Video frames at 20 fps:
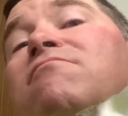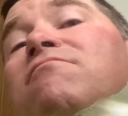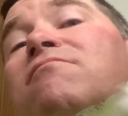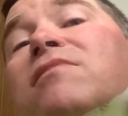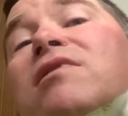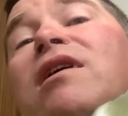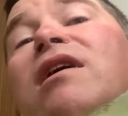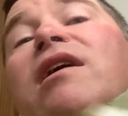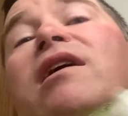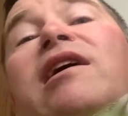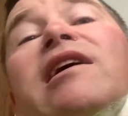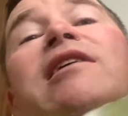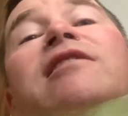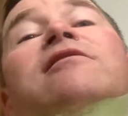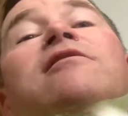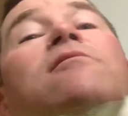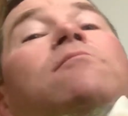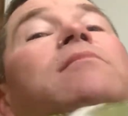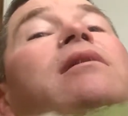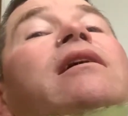I hand
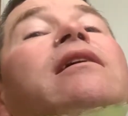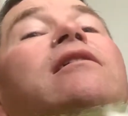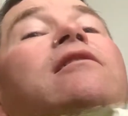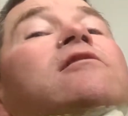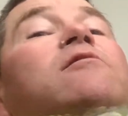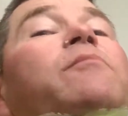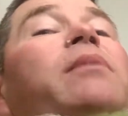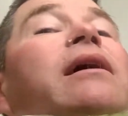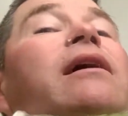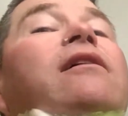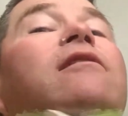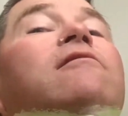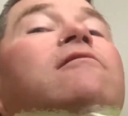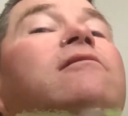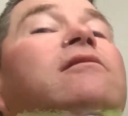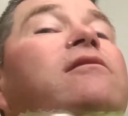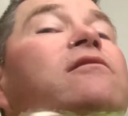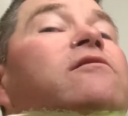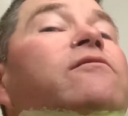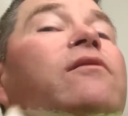him back his paddle
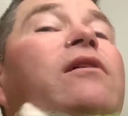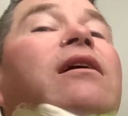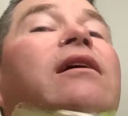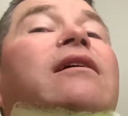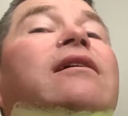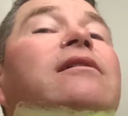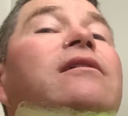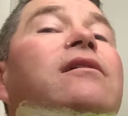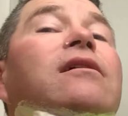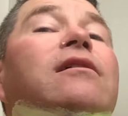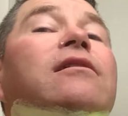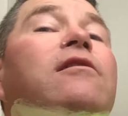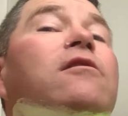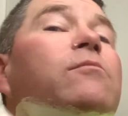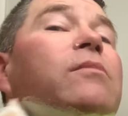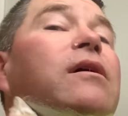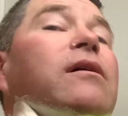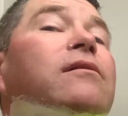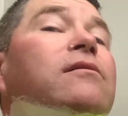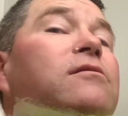and his flag, and I go
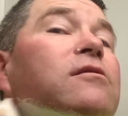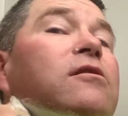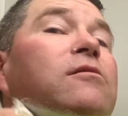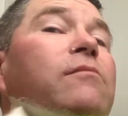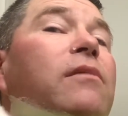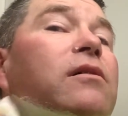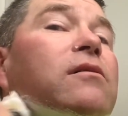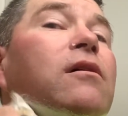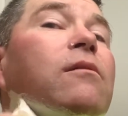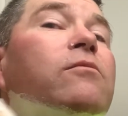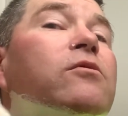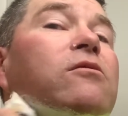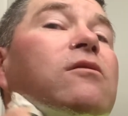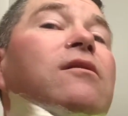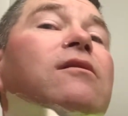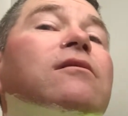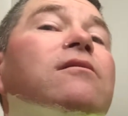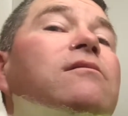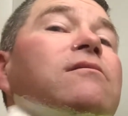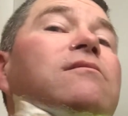back and sit in my dump
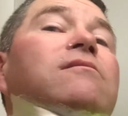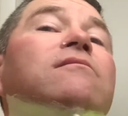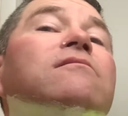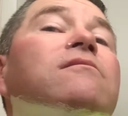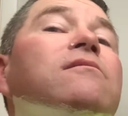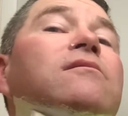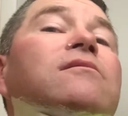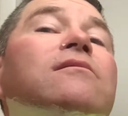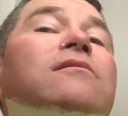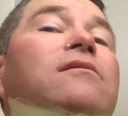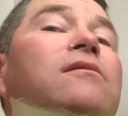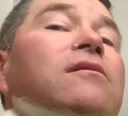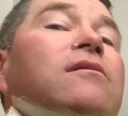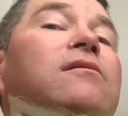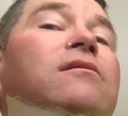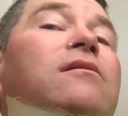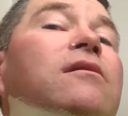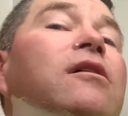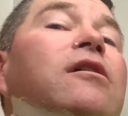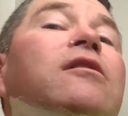truck
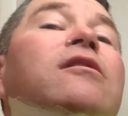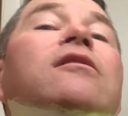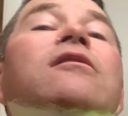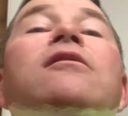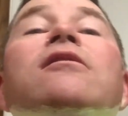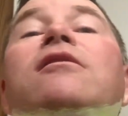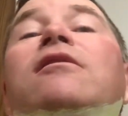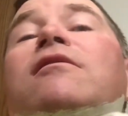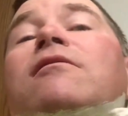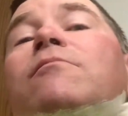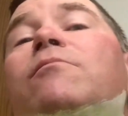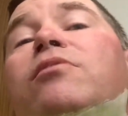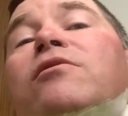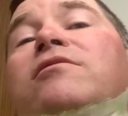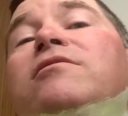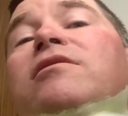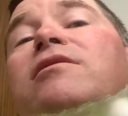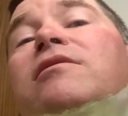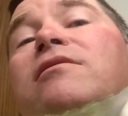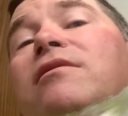and
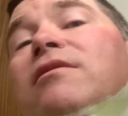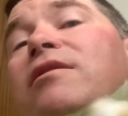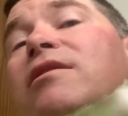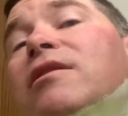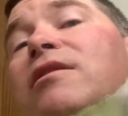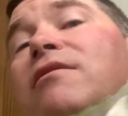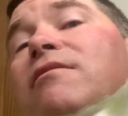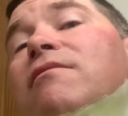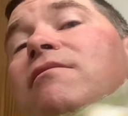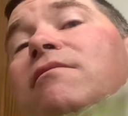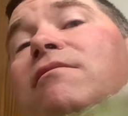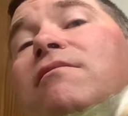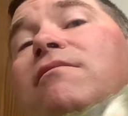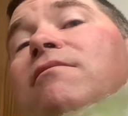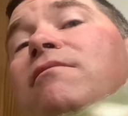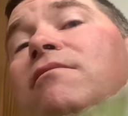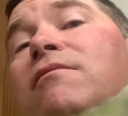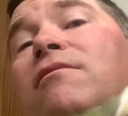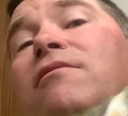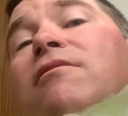proceed to get
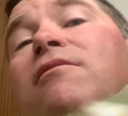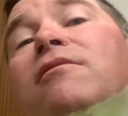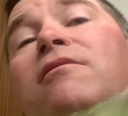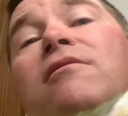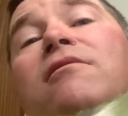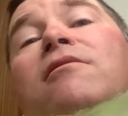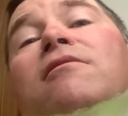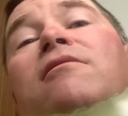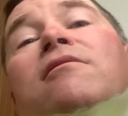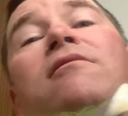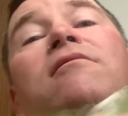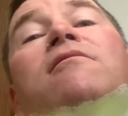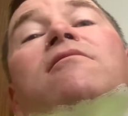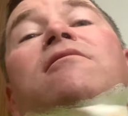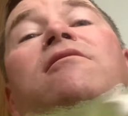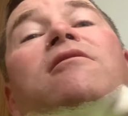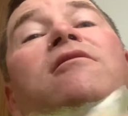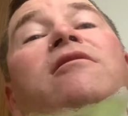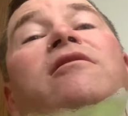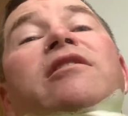
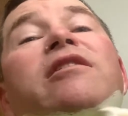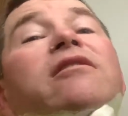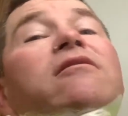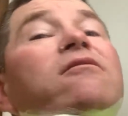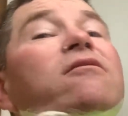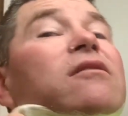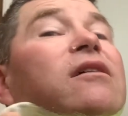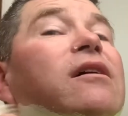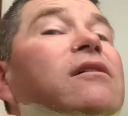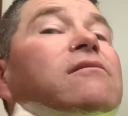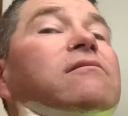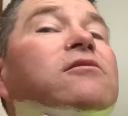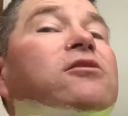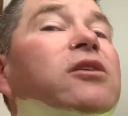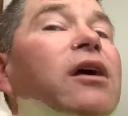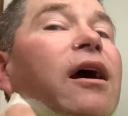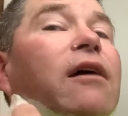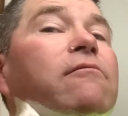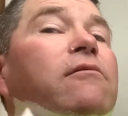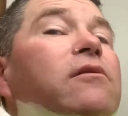on the internet and
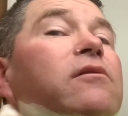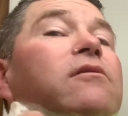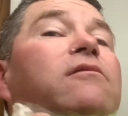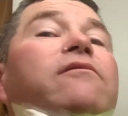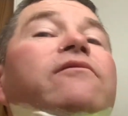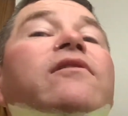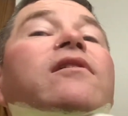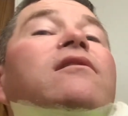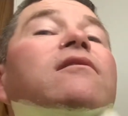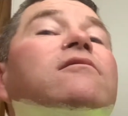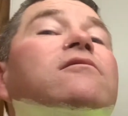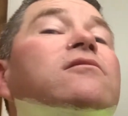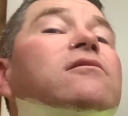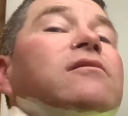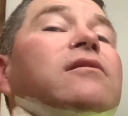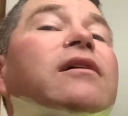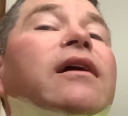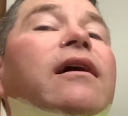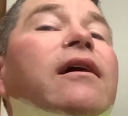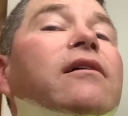chat with you fellas
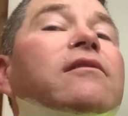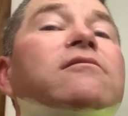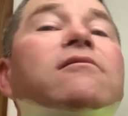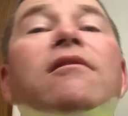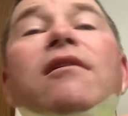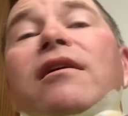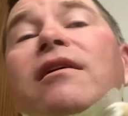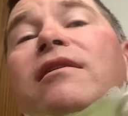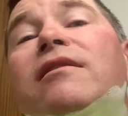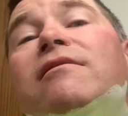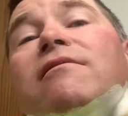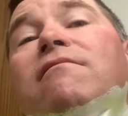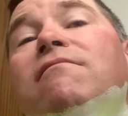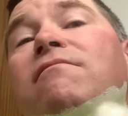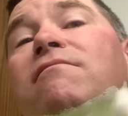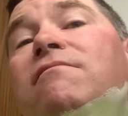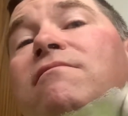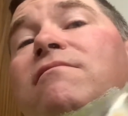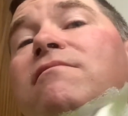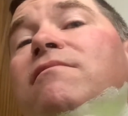on the cadre
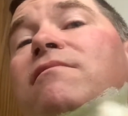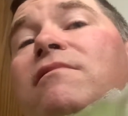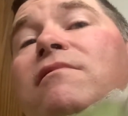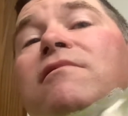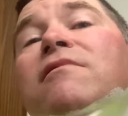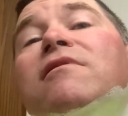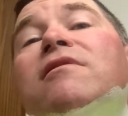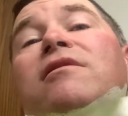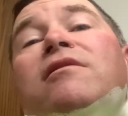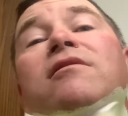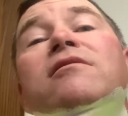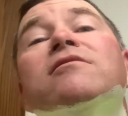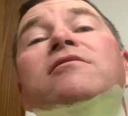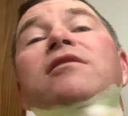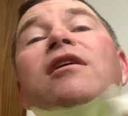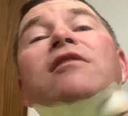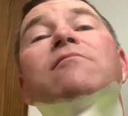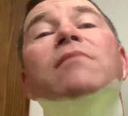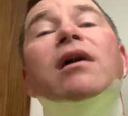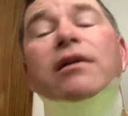and
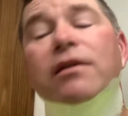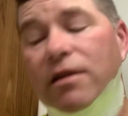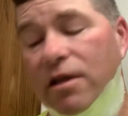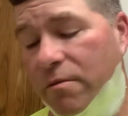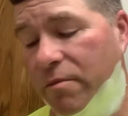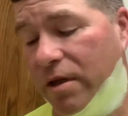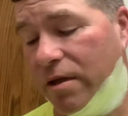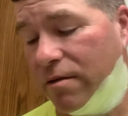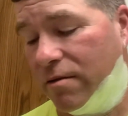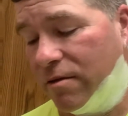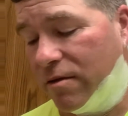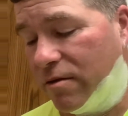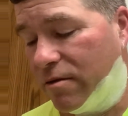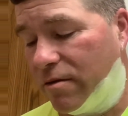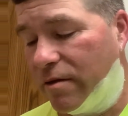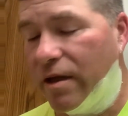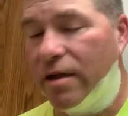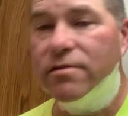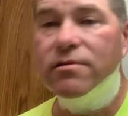check my email and all that